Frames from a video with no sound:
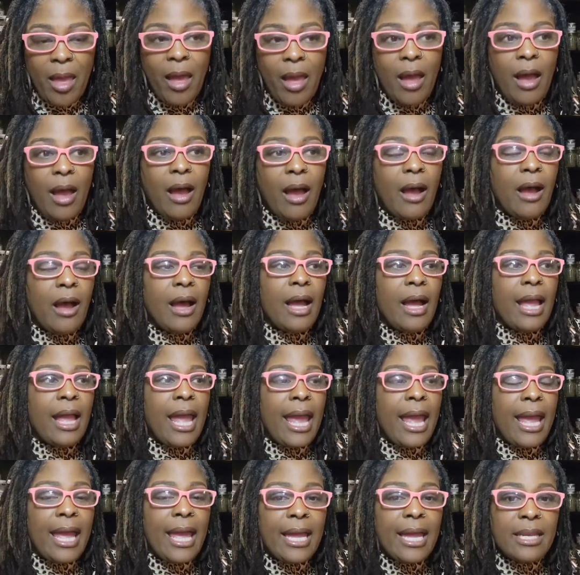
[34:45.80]
Uh,
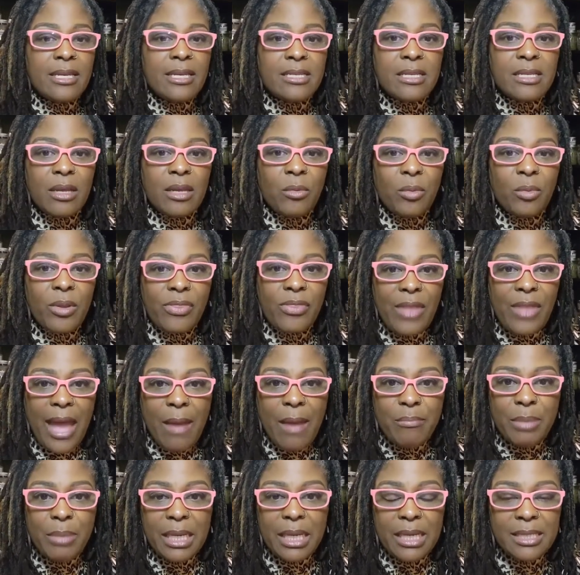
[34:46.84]
and with
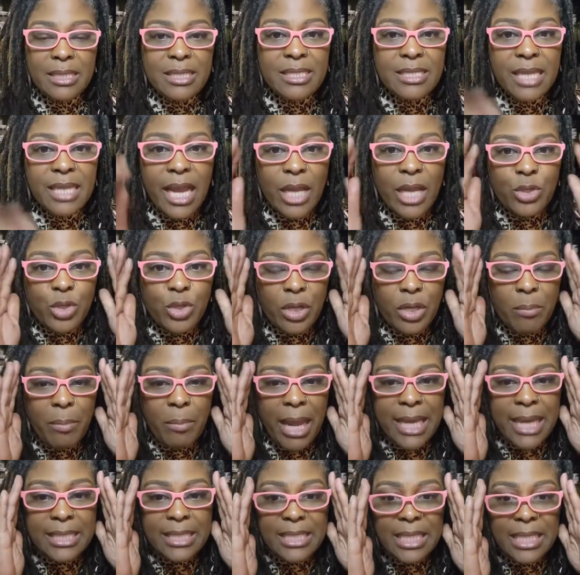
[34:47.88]
that being said, you can
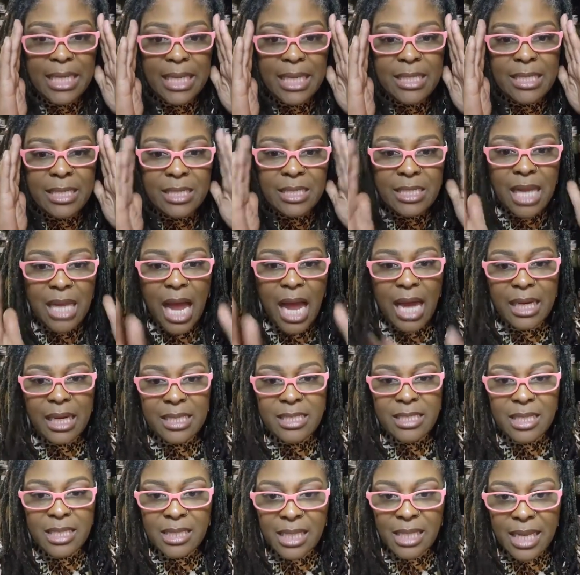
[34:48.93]
make teas and
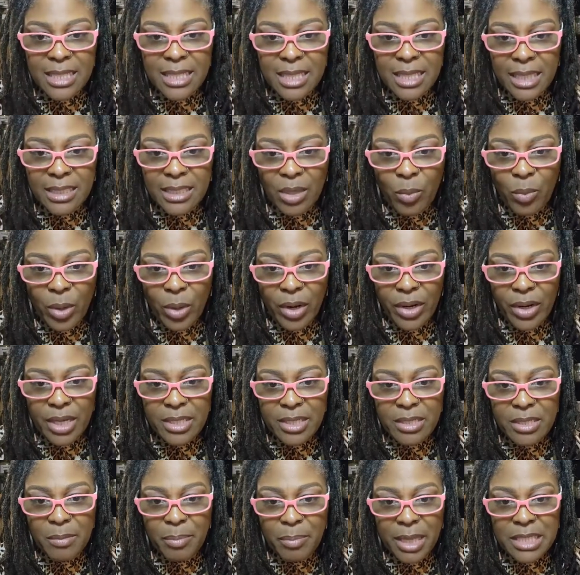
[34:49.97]
tonics and things like that. Where
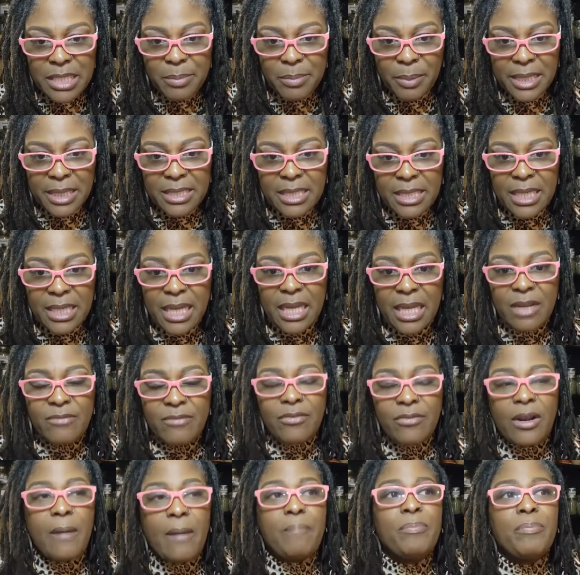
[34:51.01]
is the best place to get it
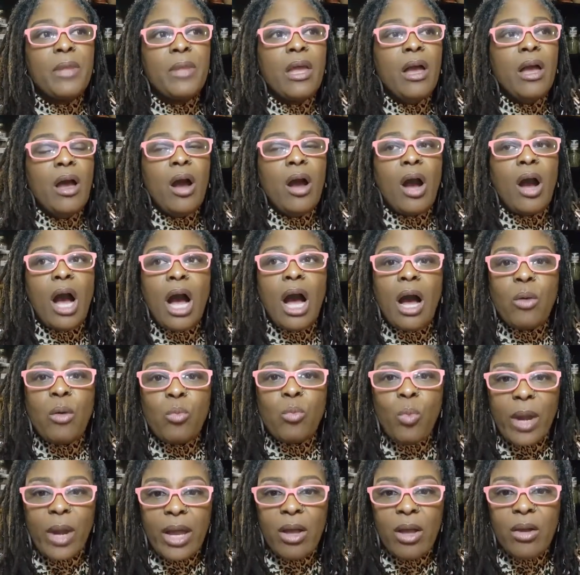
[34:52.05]
from? Uh,
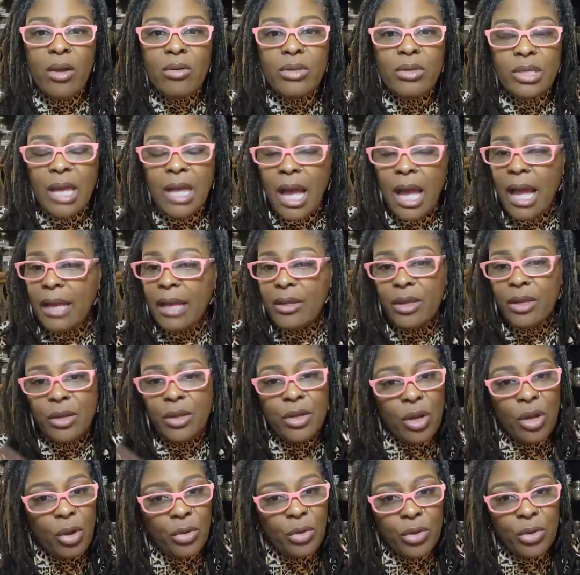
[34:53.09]
well, you
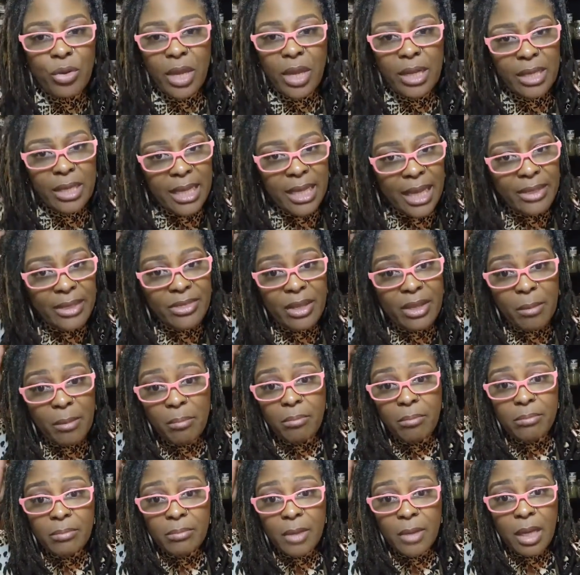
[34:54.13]
know, you can get
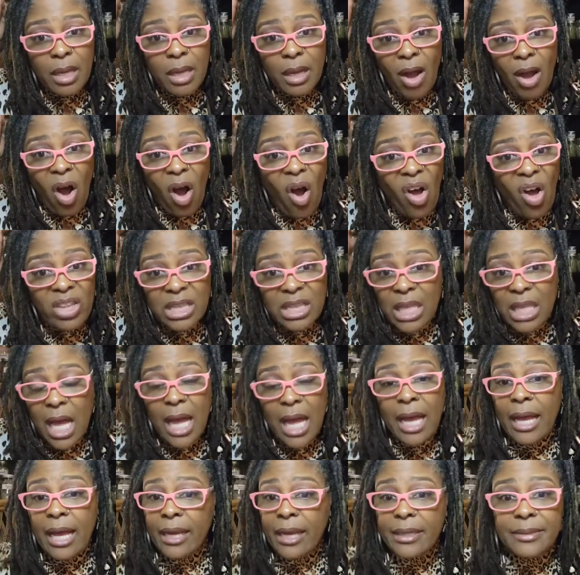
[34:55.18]
them
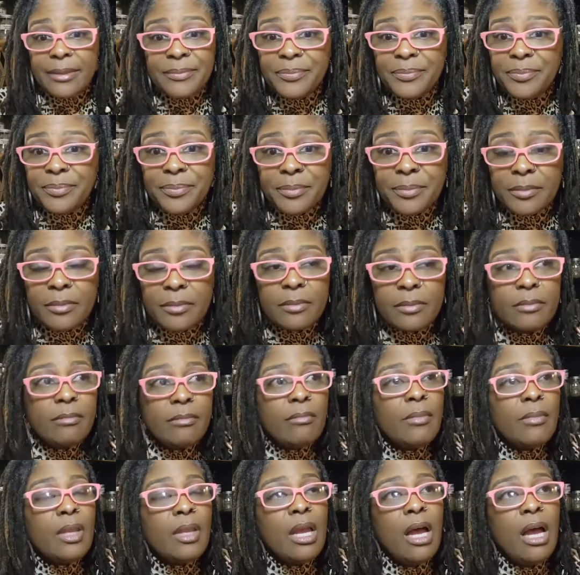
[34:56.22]
online.
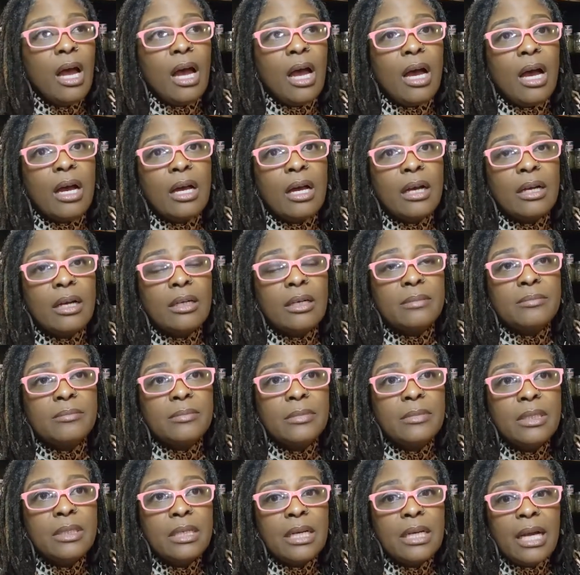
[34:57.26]
Um,
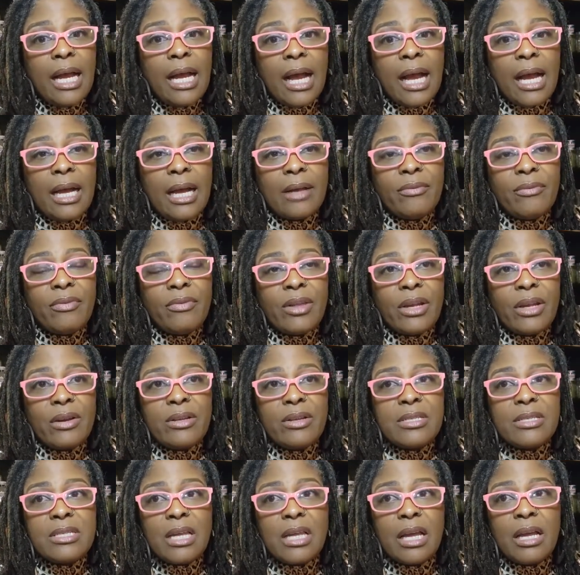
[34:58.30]

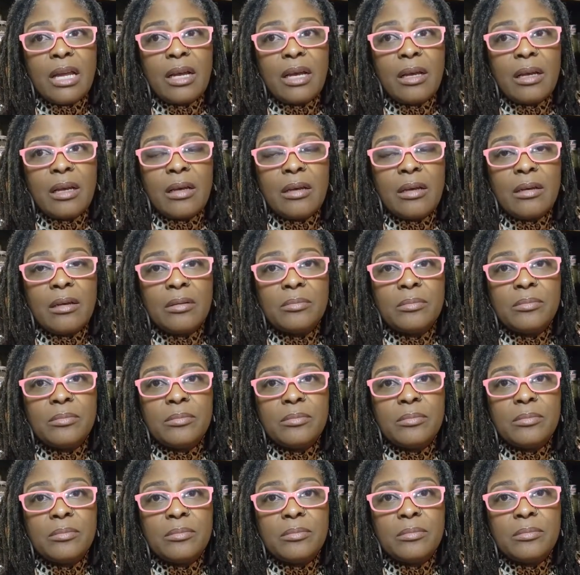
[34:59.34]
there's um,
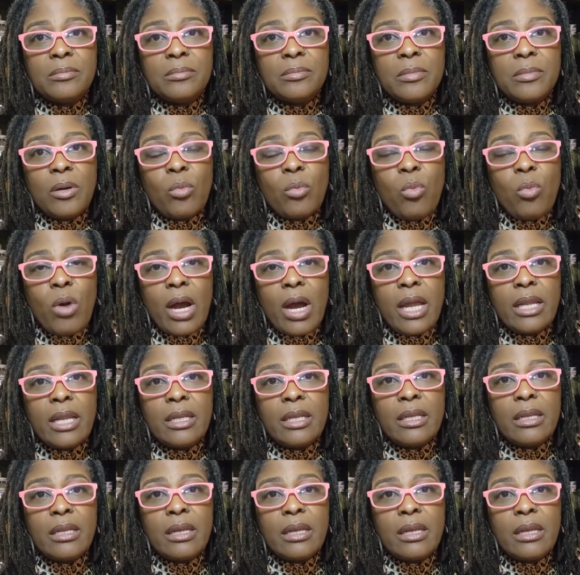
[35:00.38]
one